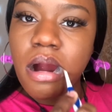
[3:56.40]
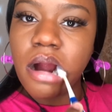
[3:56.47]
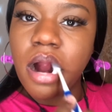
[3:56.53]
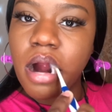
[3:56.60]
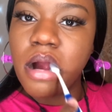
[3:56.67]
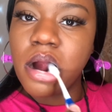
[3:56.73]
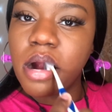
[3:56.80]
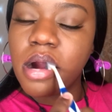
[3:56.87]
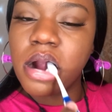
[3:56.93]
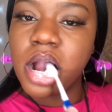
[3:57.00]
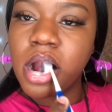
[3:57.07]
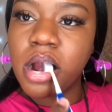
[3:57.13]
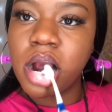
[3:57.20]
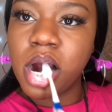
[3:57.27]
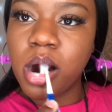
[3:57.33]
You know, like
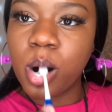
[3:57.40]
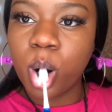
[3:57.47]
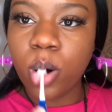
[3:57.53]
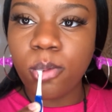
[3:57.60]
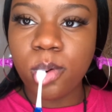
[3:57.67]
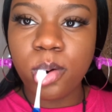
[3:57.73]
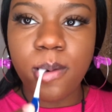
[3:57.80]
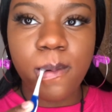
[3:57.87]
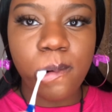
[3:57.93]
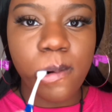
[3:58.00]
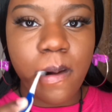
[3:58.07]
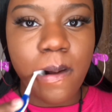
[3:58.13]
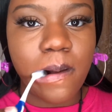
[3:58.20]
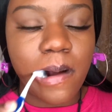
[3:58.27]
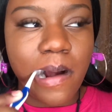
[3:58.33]
it's complicated to
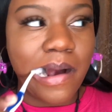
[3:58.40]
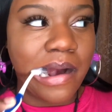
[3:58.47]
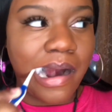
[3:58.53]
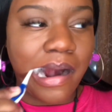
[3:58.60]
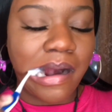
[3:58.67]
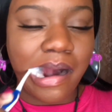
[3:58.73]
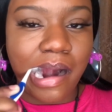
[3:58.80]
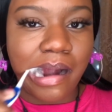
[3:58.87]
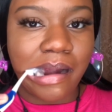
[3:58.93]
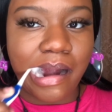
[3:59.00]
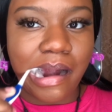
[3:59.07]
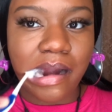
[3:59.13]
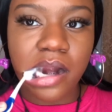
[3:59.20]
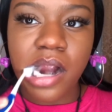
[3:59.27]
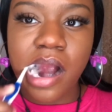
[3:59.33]
explain, but
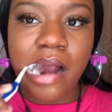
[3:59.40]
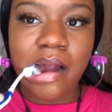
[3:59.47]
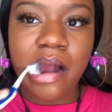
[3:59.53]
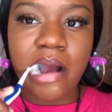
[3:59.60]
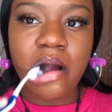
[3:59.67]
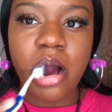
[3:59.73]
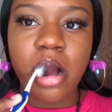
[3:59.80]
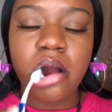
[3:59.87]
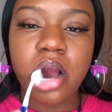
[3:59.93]
just watch.